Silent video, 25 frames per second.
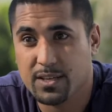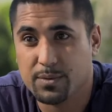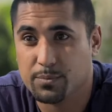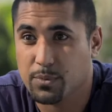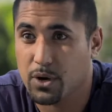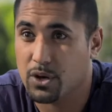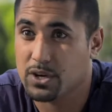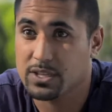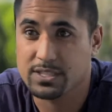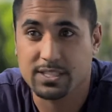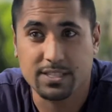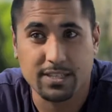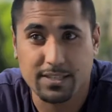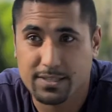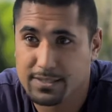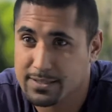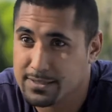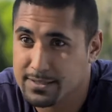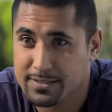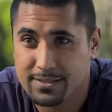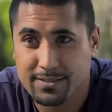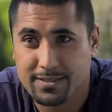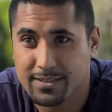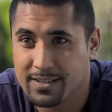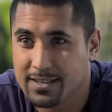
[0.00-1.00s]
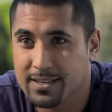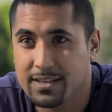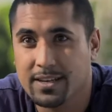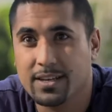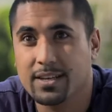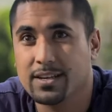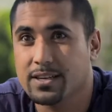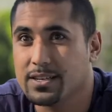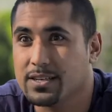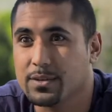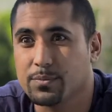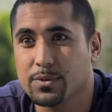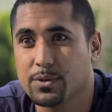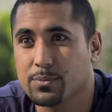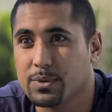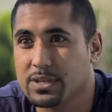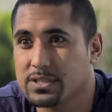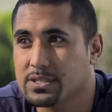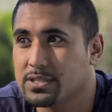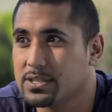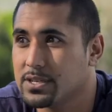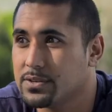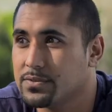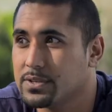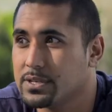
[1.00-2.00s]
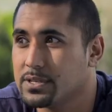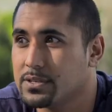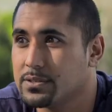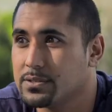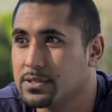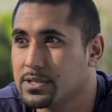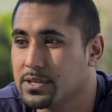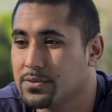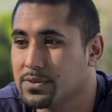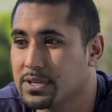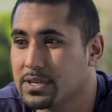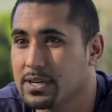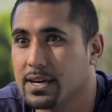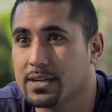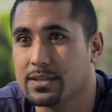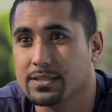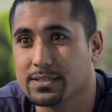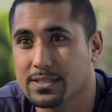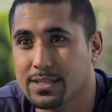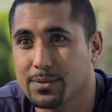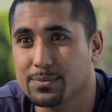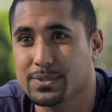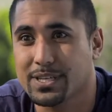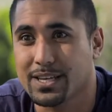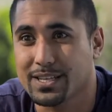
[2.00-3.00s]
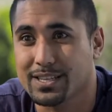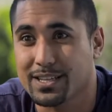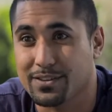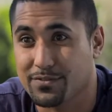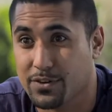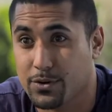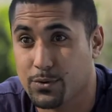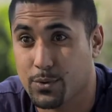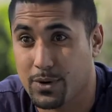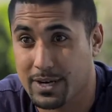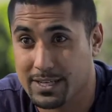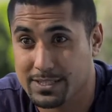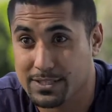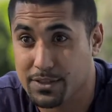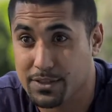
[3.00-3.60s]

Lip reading: politics, and pretty much every kind of subject that requires